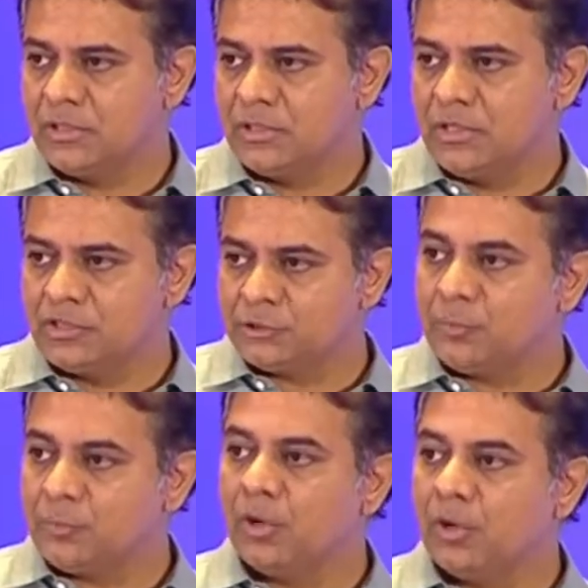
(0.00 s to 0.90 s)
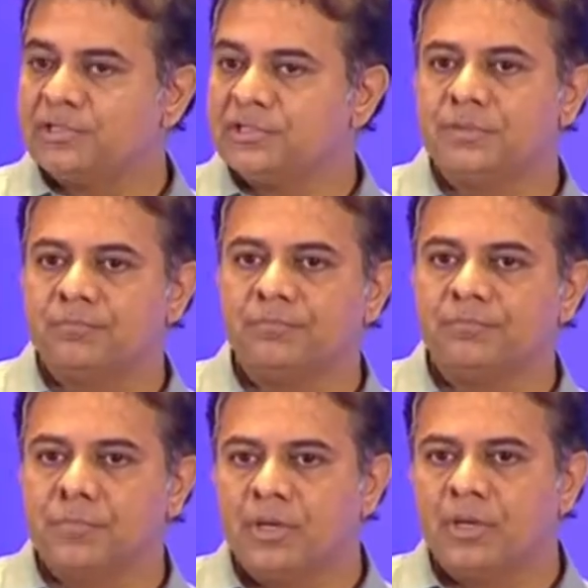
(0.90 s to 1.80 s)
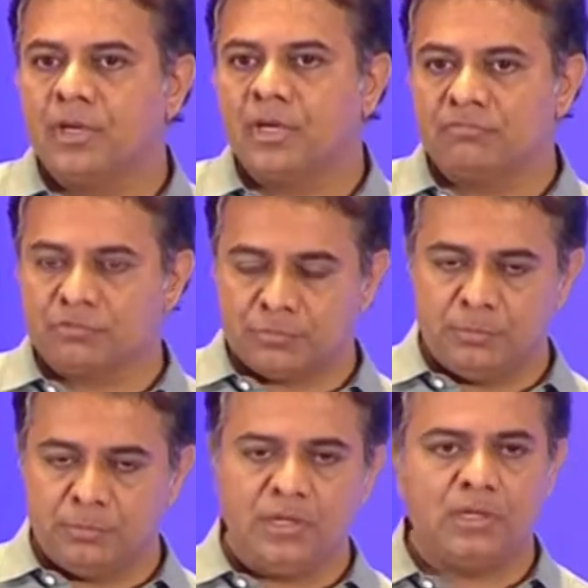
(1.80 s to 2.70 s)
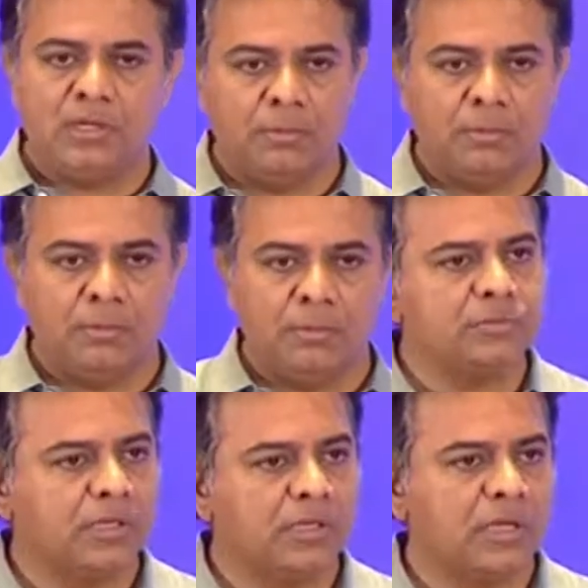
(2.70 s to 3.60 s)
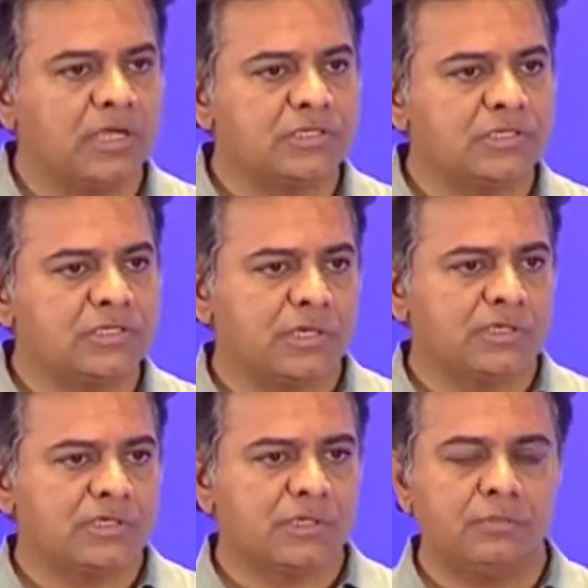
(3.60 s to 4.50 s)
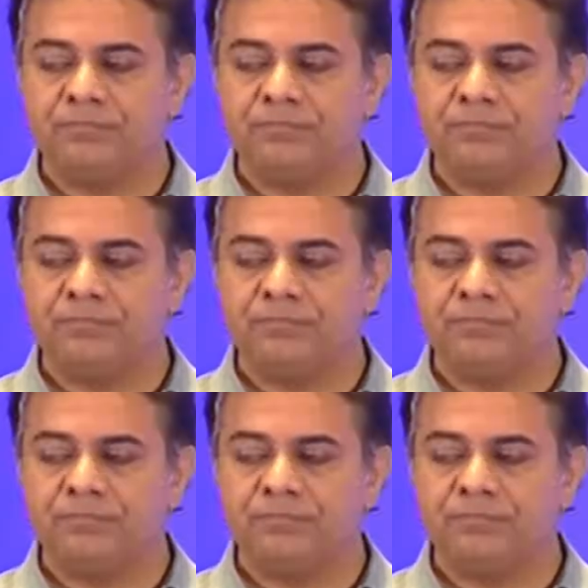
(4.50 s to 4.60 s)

this policy gives me, empowers me as a minister.